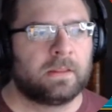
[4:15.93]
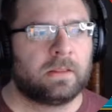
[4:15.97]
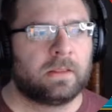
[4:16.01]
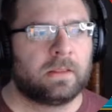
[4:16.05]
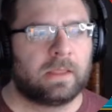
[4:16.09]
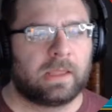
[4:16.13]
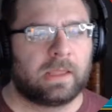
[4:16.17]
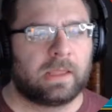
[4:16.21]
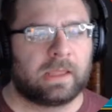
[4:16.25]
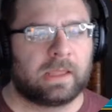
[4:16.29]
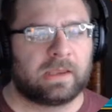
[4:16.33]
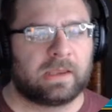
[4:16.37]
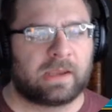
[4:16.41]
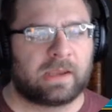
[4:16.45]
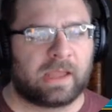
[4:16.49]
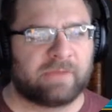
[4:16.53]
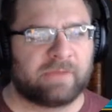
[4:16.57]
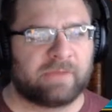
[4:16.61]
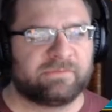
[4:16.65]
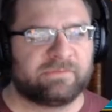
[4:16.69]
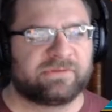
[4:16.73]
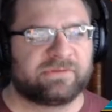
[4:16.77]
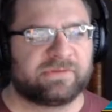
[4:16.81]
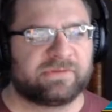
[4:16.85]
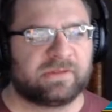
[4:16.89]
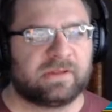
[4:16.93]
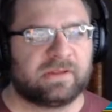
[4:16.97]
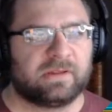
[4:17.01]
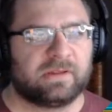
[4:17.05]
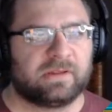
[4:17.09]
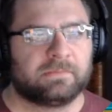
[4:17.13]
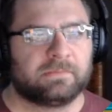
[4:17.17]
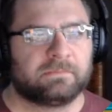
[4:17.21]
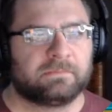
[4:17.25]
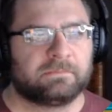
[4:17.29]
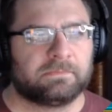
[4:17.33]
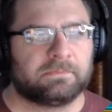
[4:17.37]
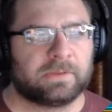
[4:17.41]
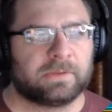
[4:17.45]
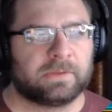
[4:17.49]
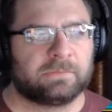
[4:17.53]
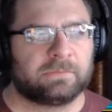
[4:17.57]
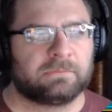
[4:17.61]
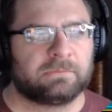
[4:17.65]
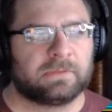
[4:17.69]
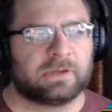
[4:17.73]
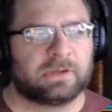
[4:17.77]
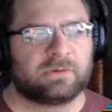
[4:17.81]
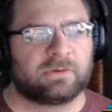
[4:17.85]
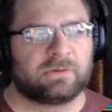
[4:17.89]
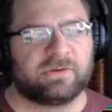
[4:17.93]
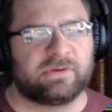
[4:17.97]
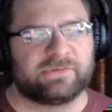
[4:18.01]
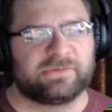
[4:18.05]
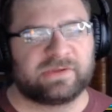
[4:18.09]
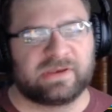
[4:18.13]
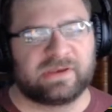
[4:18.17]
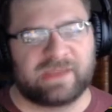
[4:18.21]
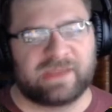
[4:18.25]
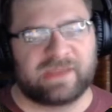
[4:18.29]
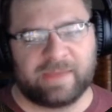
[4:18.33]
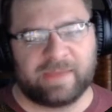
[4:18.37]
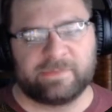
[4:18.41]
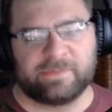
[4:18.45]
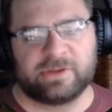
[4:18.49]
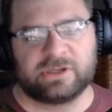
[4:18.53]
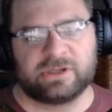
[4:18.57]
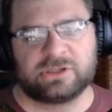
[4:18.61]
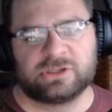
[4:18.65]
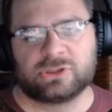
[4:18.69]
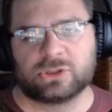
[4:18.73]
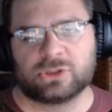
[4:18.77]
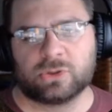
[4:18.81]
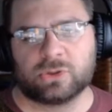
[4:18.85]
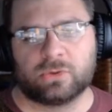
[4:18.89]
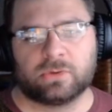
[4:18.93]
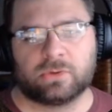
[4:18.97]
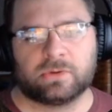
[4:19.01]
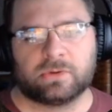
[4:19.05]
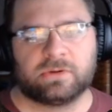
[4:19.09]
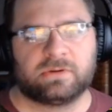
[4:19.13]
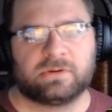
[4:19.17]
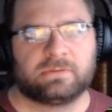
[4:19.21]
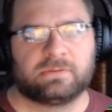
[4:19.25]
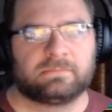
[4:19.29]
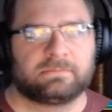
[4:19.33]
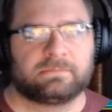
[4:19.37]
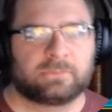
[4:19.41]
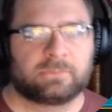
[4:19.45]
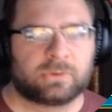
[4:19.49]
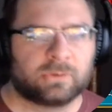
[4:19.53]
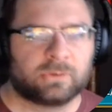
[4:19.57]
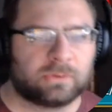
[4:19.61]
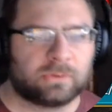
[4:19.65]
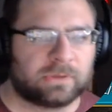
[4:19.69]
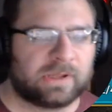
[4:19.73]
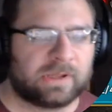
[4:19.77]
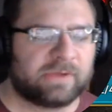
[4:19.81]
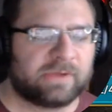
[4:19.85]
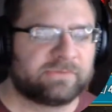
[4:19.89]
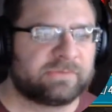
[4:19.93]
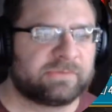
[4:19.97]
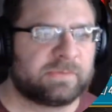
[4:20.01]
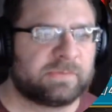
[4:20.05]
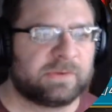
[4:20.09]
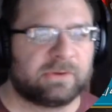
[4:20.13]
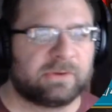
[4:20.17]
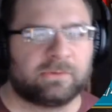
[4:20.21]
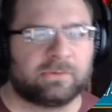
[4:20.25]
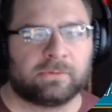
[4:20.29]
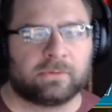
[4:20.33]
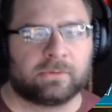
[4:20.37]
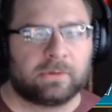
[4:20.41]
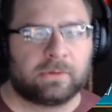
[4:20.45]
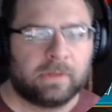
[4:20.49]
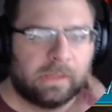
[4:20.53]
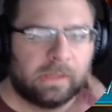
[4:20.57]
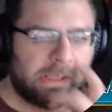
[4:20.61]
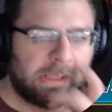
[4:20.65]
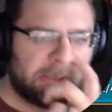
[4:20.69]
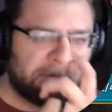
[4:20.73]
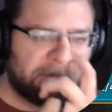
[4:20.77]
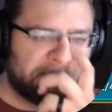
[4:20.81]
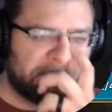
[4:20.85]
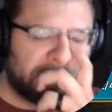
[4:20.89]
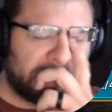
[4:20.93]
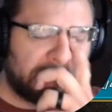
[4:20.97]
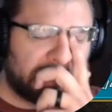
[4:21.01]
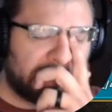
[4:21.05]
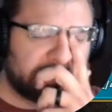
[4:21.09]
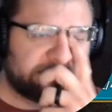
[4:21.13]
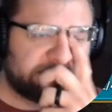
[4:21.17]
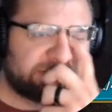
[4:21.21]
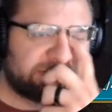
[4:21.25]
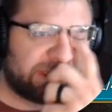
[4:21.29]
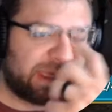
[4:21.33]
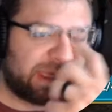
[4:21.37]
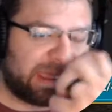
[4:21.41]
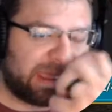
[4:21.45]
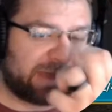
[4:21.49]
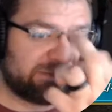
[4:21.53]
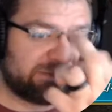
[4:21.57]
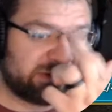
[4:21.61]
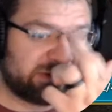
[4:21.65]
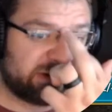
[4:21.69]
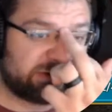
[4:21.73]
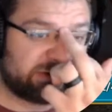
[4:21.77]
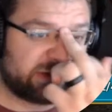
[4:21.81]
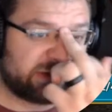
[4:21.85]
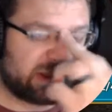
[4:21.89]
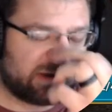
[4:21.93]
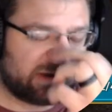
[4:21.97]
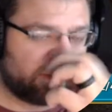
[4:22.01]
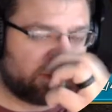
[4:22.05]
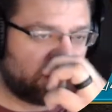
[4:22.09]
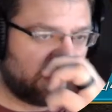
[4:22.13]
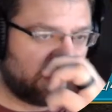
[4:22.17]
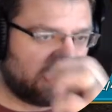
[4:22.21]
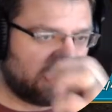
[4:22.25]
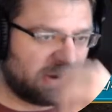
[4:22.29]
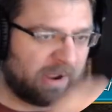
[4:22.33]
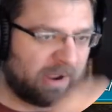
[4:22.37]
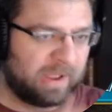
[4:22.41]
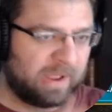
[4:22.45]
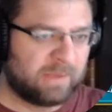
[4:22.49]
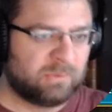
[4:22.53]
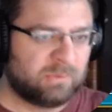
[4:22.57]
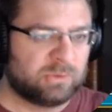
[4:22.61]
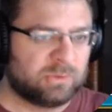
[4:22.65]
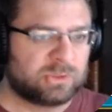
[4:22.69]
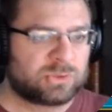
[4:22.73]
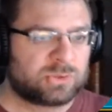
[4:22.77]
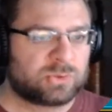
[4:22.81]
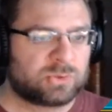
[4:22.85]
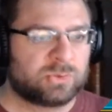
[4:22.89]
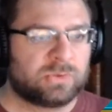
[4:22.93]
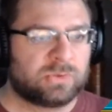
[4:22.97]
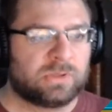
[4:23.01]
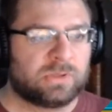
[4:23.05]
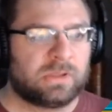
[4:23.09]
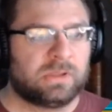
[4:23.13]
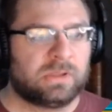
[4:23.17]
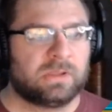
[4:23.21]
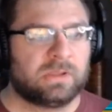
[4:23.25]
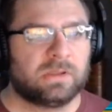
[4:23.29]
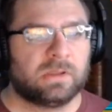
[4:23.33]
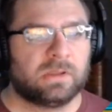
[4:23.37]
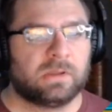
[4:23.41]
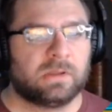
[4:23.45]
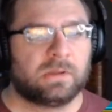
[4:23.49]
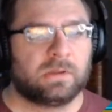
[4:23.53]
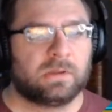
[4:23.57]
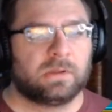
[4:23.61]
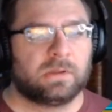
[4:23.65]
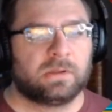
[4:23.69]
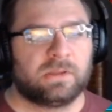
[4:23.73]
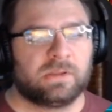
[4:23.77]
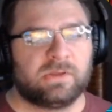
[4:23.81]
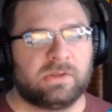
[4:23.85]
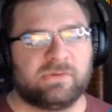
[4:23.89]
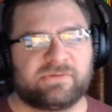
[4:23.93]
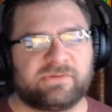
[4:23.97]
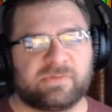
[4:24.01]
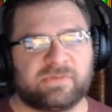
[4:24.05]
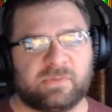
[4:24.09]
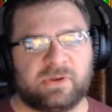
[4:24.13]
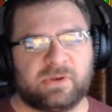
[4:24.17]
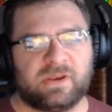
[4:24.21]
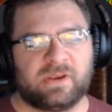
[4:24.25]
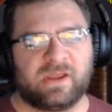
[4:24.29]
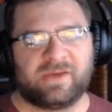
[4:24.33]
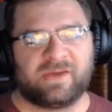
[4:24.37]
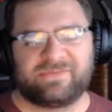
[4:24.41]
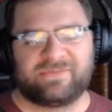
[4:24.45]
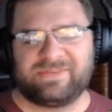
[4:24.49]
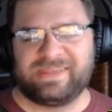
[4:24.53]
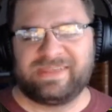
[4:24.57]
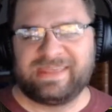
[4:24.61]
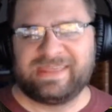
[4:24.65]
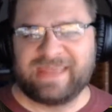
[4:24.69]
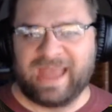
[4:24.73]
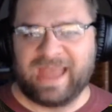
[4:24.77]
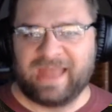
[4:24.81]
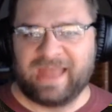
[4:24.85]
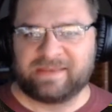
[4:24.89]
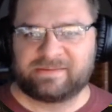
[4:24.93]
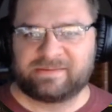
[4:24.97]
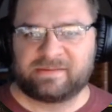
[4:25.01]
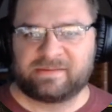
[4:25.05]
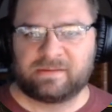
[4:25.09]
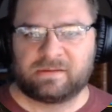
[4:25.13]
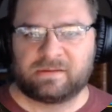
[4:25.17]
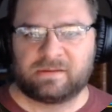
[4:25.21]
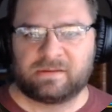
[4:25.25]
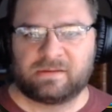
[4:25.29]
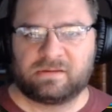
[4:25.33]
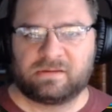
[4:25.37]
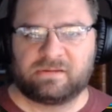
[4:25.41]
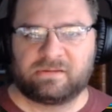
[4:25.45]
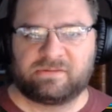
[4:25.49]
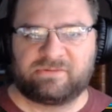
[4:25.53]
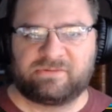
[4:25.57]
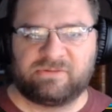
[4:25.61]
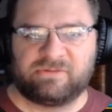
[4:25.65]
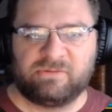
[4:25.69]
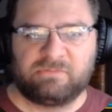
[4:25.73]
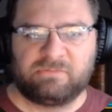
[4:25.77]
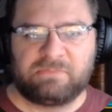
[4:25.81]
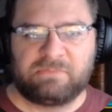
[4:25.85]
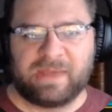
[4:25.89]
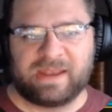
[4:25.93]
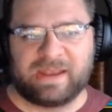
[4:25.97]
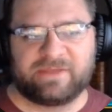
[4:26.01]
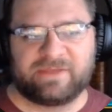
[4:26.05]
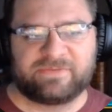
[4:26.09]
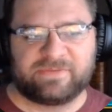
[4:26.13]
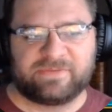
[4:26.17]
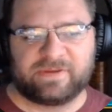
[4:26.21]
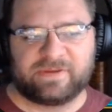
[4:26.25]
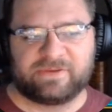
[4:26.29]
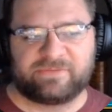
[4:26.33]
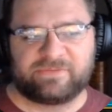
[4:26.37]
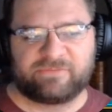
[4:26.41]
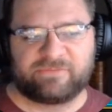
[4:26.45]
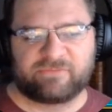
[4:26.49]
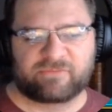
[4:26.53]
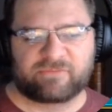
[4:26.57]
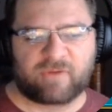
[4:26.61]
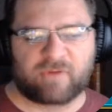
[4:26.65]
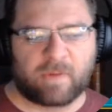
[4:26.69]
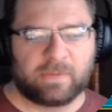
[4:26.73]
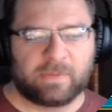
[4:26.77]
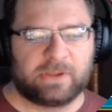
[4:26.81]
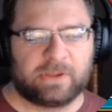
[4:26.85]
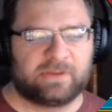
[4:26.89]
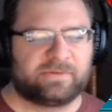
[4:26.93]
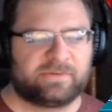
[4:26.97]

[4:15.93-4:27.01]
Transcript: And obviously, you know, increasing damage or cooldowns would be cool, but I just haven't decided where I would truly use him enough yet to benefit from it.